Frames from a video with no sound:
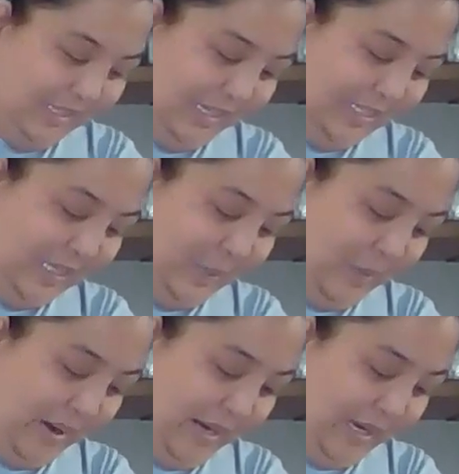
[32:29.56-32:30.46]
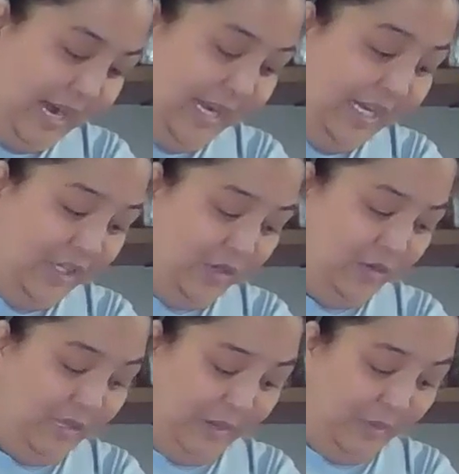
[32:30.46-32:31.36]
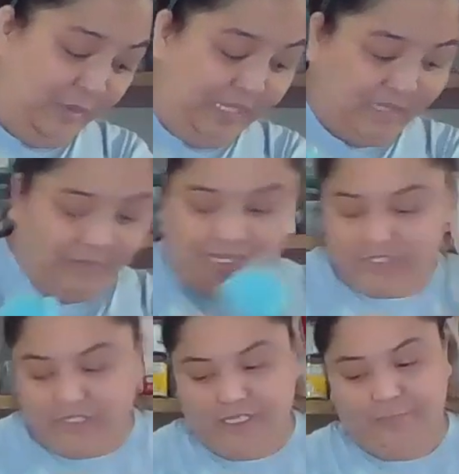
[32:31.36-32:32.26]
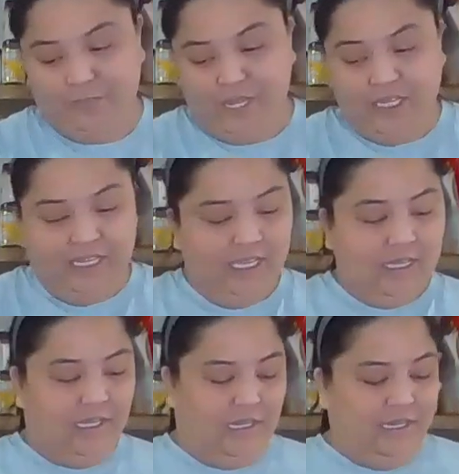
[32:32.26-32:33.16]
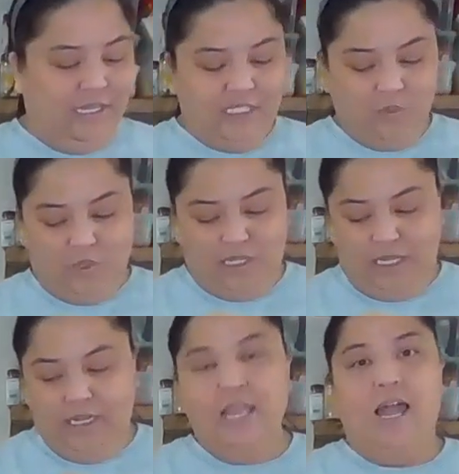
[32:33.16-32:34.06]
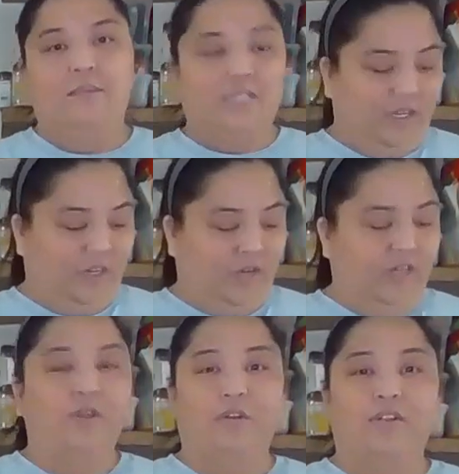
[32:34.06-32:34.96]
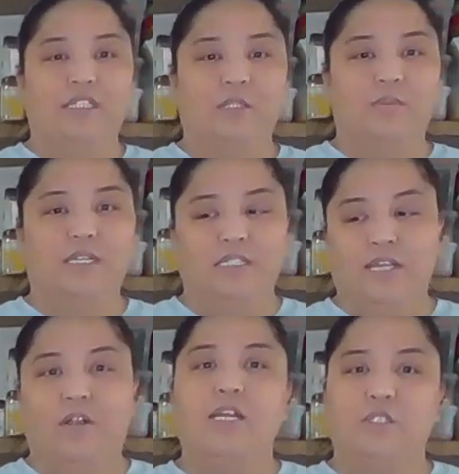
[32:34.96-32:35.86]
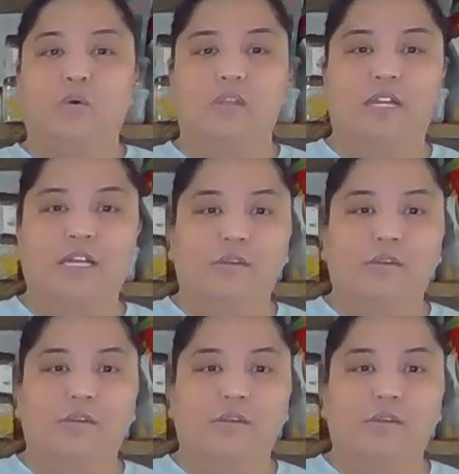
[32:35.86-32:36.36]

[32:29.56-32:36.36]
Like some of mine, I need to like replace them actually. Like this one, I'm starting to turn it over just because it's older now.